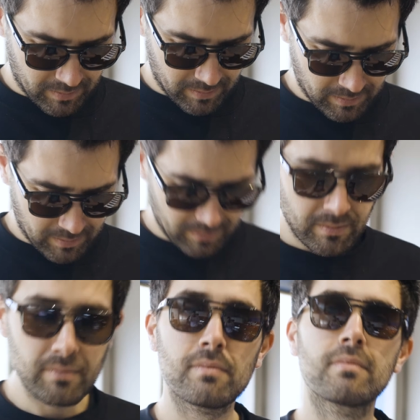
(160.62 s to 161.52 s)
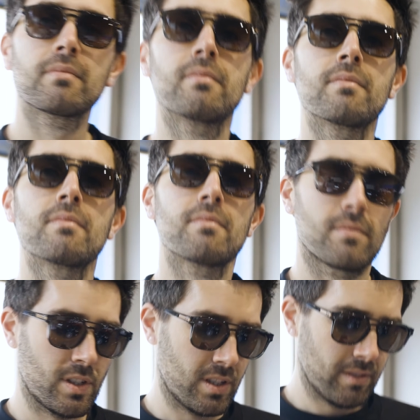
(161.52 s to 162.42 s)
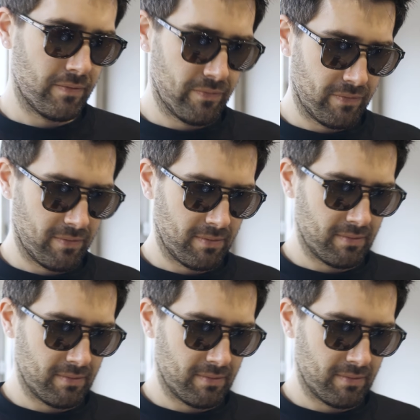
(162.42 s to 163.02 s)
Reese, what are we doing today?